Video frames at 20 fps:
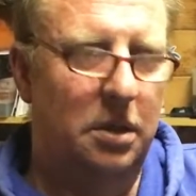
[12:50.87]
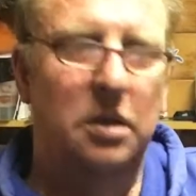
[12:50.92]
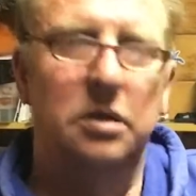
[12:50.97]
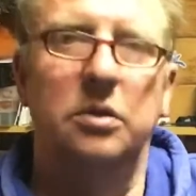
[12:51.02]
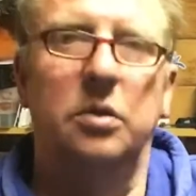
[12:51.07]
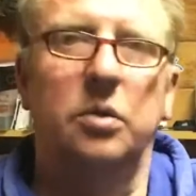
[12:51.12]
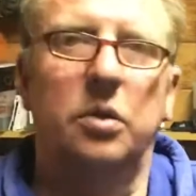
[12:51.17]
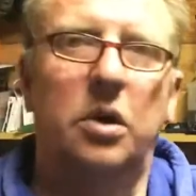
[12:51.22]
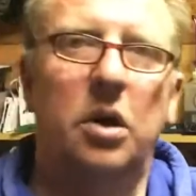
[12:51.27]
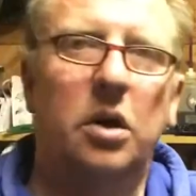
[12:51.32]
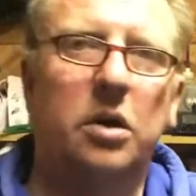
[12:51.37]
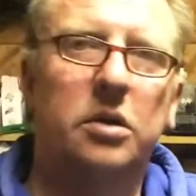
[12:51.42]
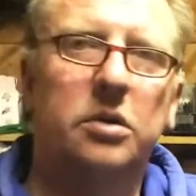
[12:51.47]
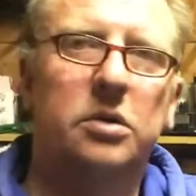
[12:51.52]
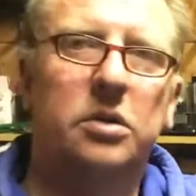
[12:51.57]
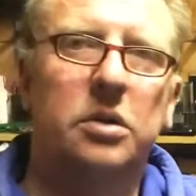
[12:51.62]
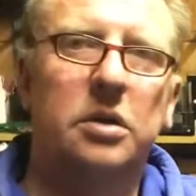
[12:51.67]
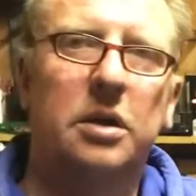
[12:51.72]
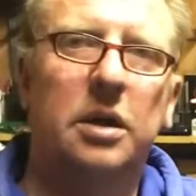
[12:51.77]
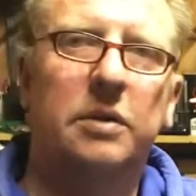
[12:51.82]
So
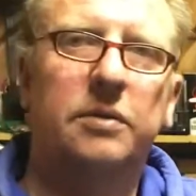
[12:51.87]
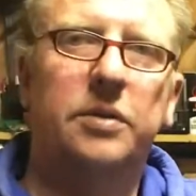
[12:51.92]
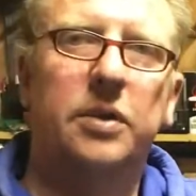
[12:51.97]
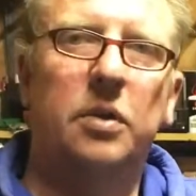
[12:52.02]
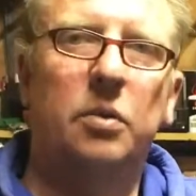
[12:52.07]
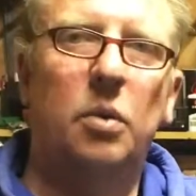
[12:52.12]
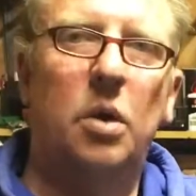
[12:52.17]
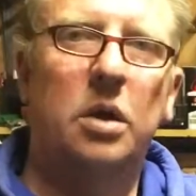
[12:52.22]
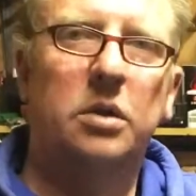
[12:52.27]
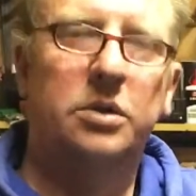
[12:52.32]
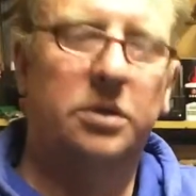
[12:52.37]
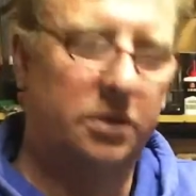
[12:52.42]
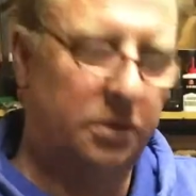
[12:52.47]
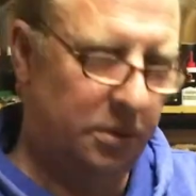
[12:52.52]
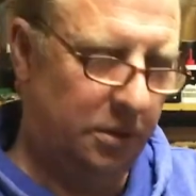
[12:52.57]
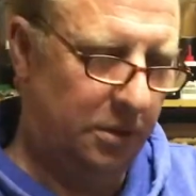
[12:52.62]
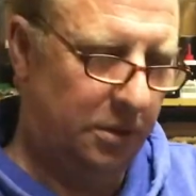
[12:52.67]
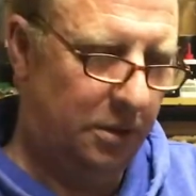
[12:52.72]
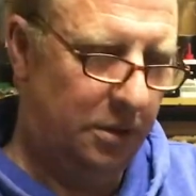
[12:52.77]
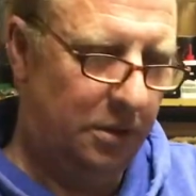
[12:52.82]
Curtis, if you're watching,
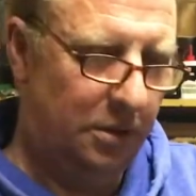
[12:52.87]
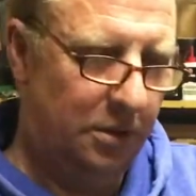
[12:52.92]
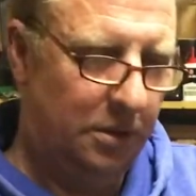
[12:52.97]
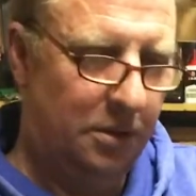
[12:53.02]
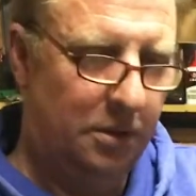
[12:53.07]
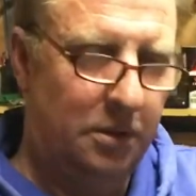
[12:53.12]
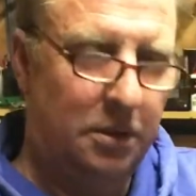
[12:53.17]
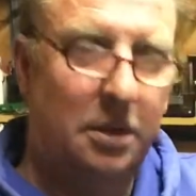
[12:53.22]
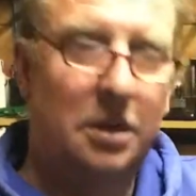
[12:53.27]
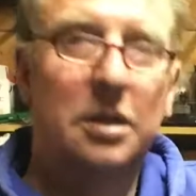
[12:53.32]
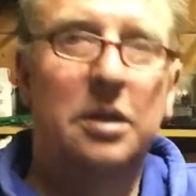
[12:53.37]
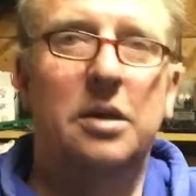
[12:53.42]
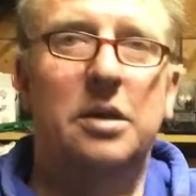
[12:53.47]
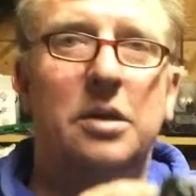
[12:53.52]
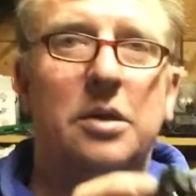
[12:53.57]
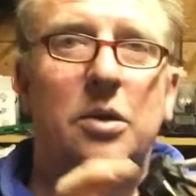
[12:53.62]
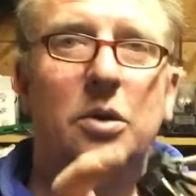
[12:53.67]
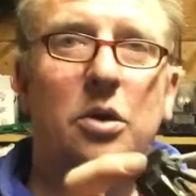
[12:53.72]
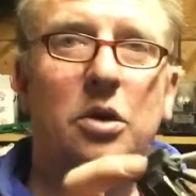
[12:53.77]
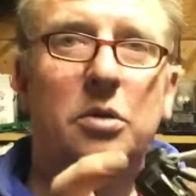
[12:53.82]

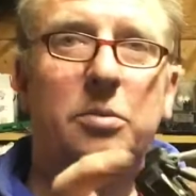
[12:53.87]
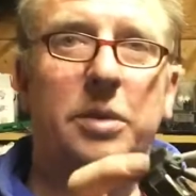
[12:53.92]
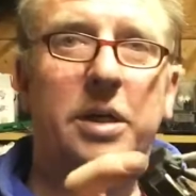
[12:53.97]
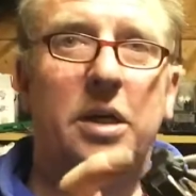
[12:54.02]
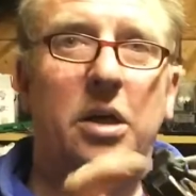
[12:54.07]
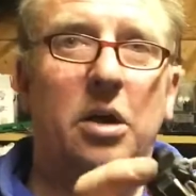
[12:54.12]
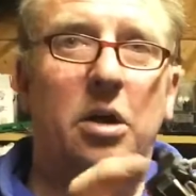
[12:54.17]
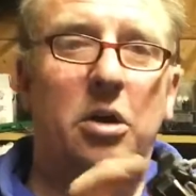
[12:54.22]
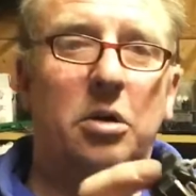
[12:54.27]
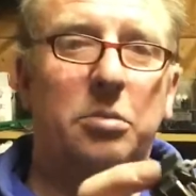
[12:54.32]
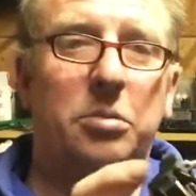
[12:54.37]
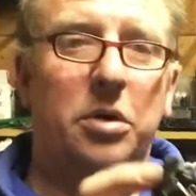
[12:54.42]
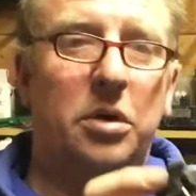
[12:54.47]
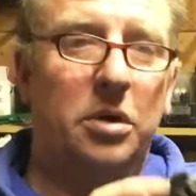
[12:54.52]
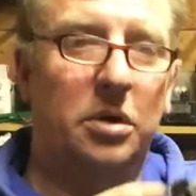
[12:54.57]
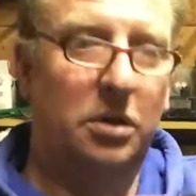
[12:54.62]
order me a hub